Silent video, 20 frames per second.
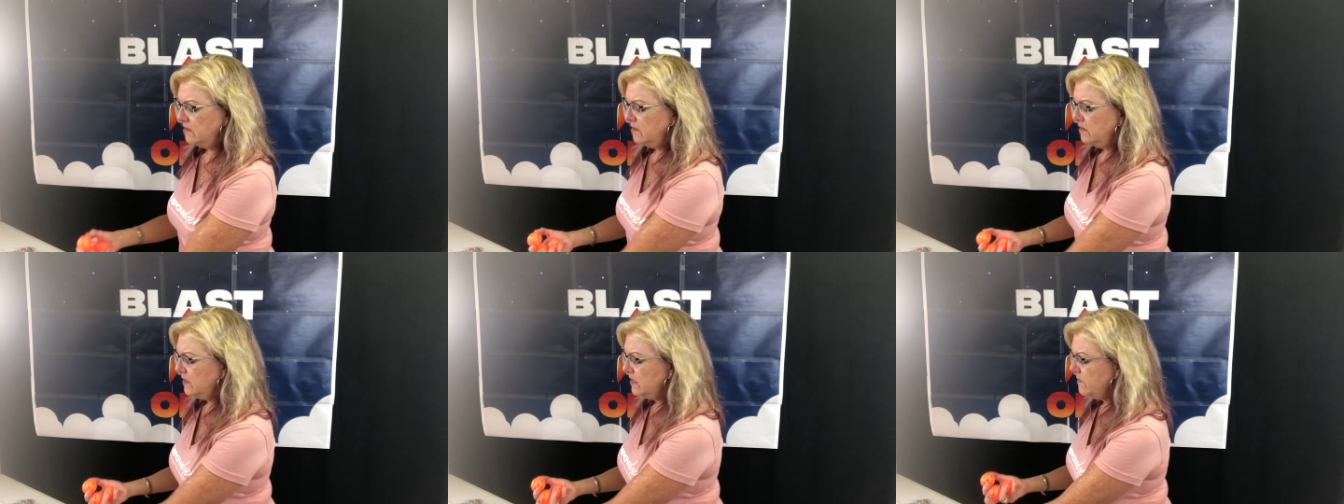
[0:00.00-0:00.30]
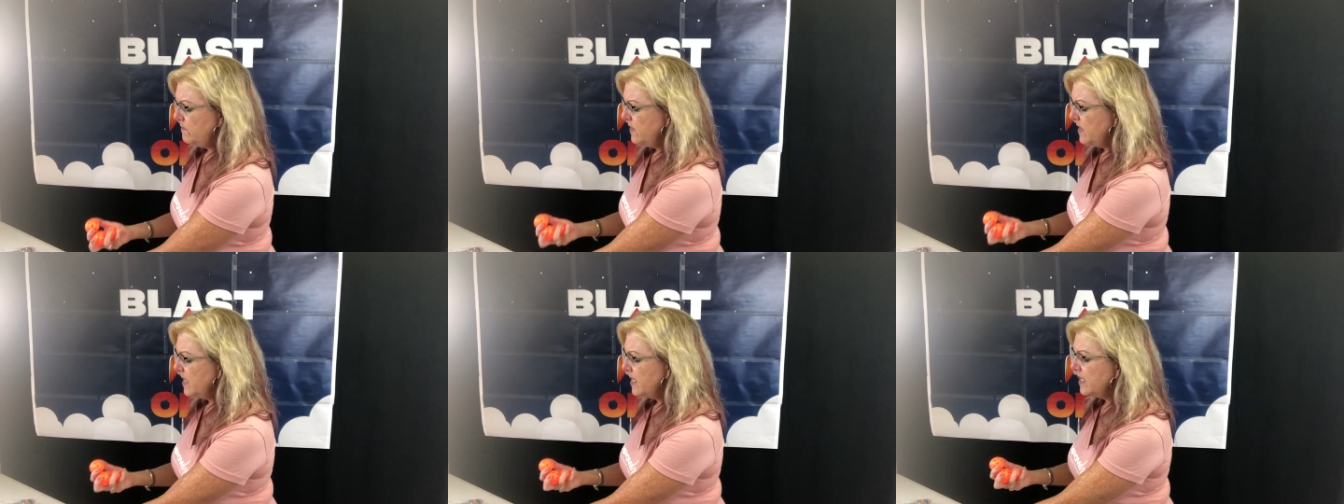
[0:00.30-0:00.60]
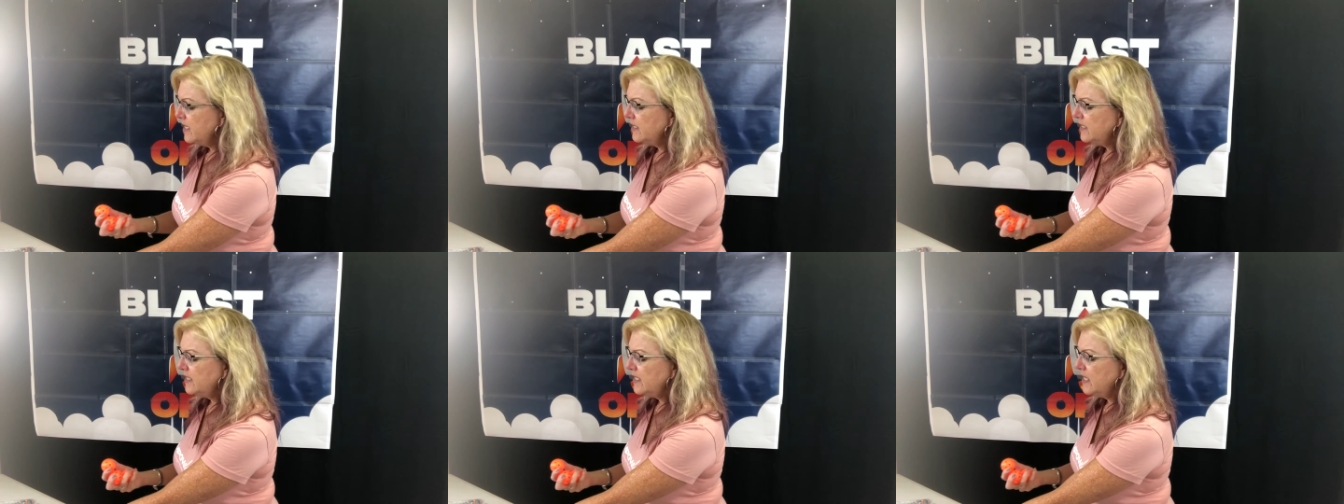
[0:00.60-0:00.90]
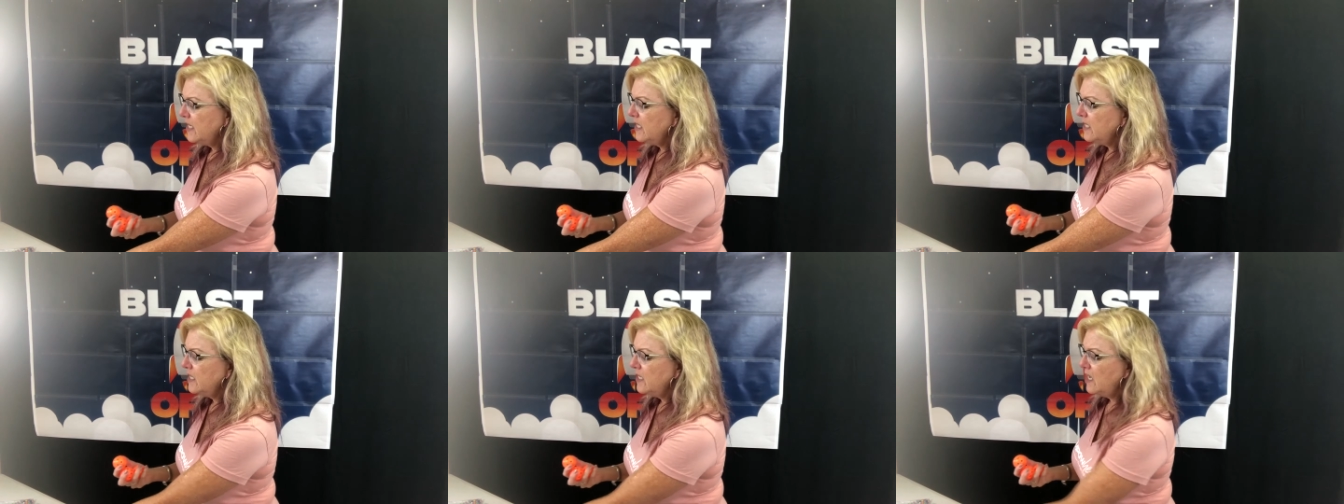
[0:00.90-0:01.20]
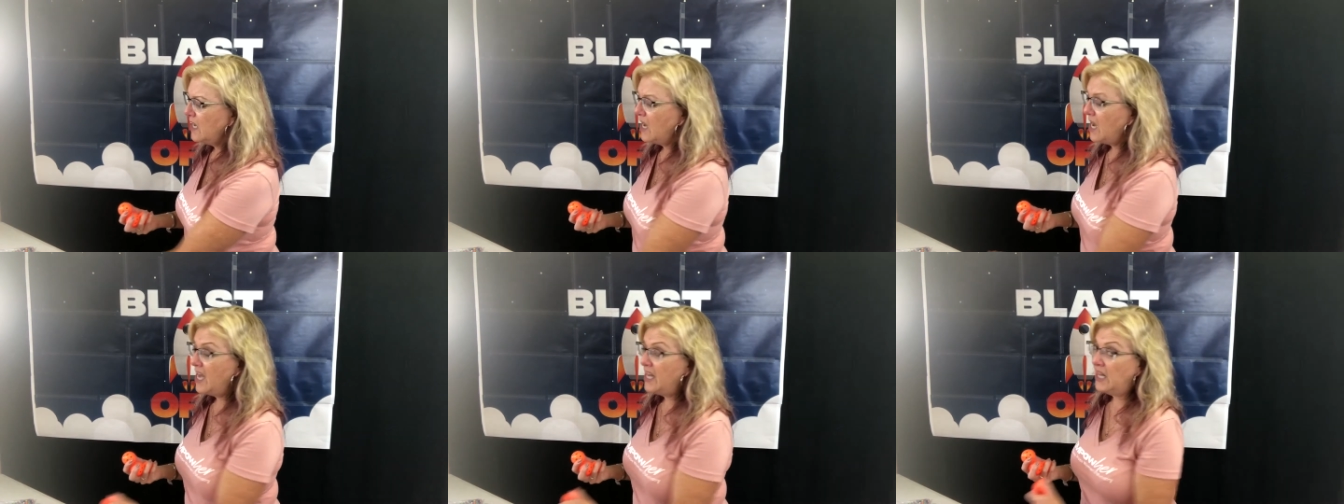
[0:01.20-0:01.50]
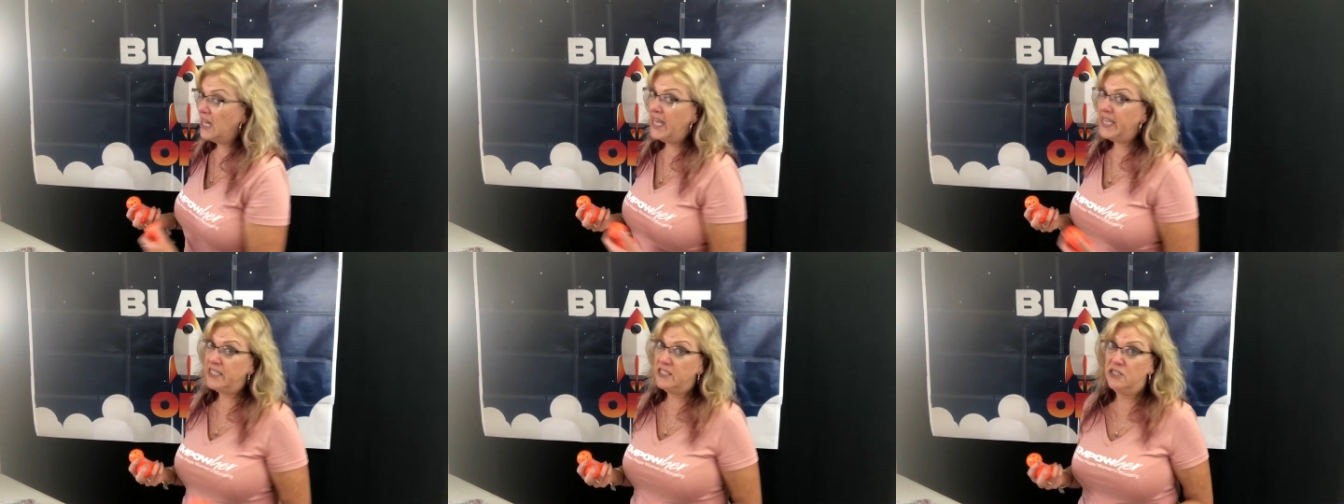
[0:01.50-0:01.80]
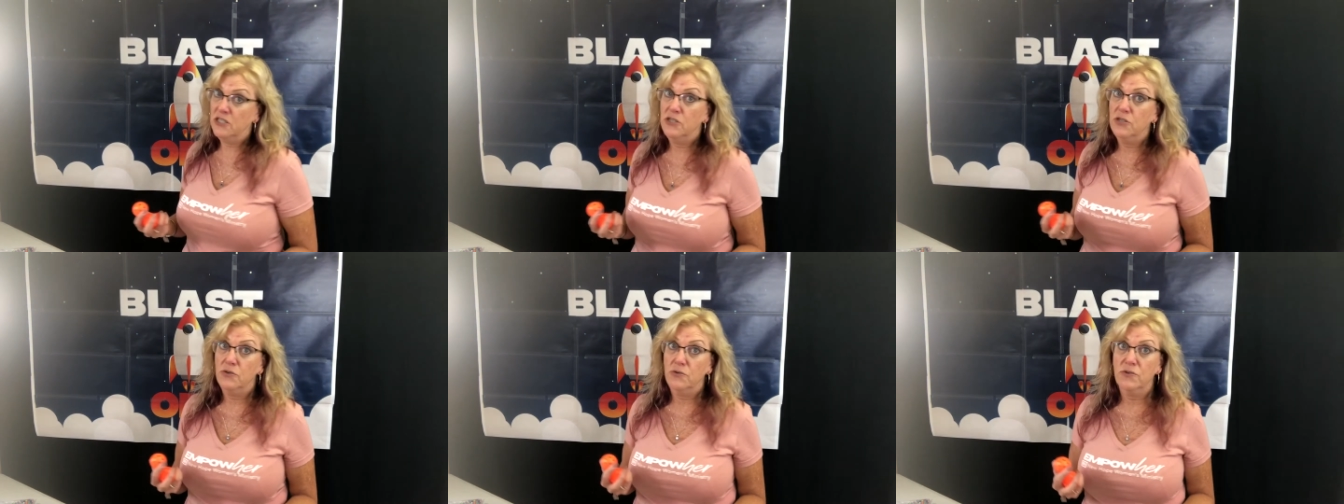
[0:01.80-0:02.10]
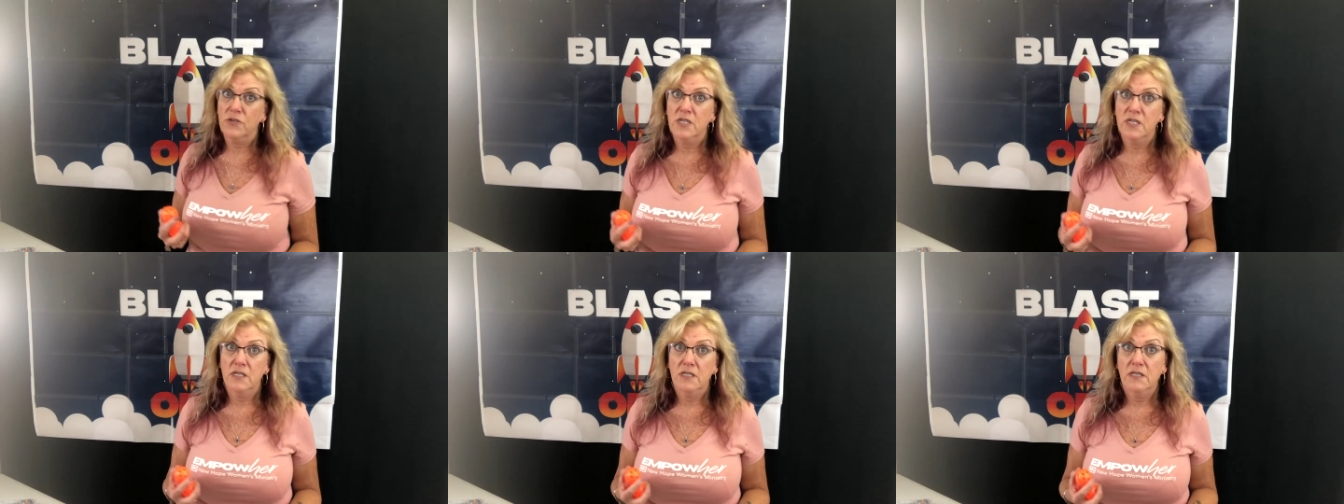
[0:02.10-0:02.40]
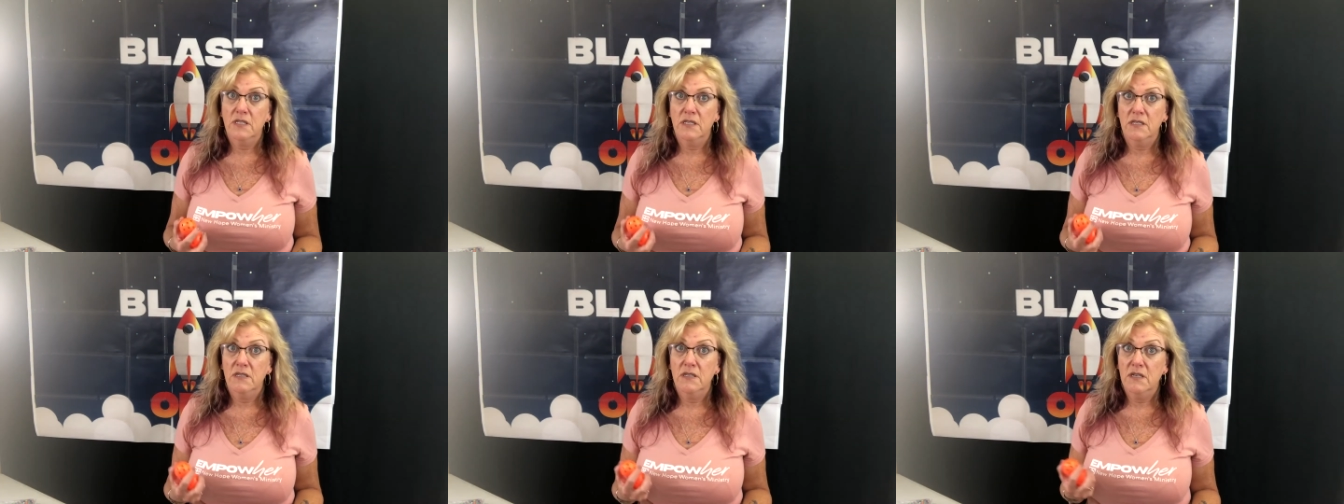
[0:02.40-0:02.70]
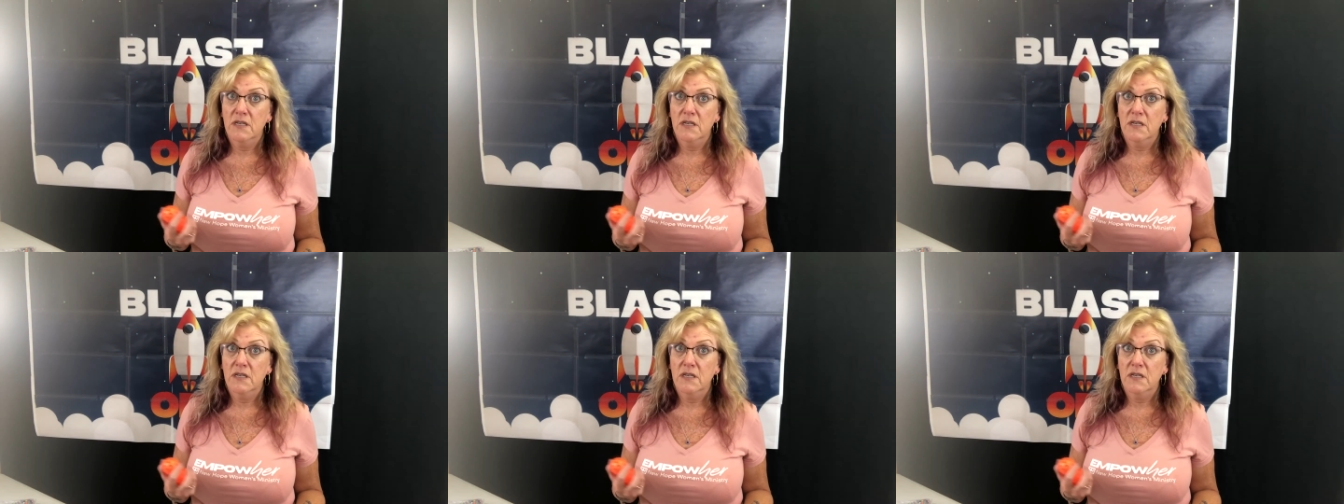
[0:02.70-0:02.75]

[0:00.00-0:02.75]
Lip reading: some things that I like to do, because,